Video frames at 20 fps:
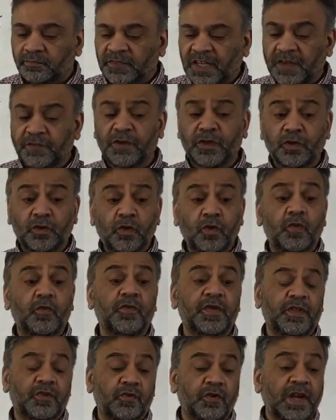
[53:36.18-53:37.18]
even though
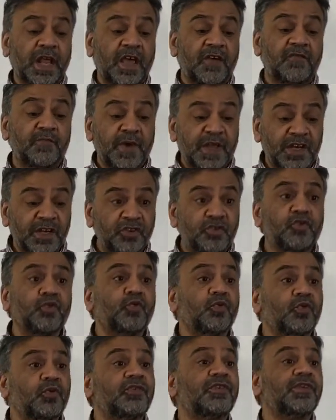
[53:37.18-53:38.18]
we do not have many
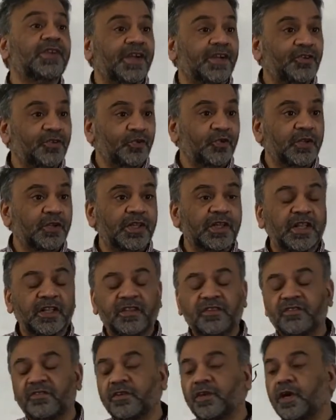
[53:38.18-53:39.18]
tools in our toolkit at
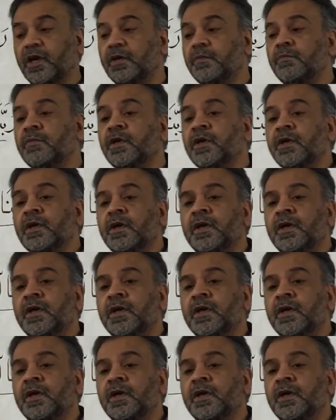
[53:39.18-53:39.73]
this time,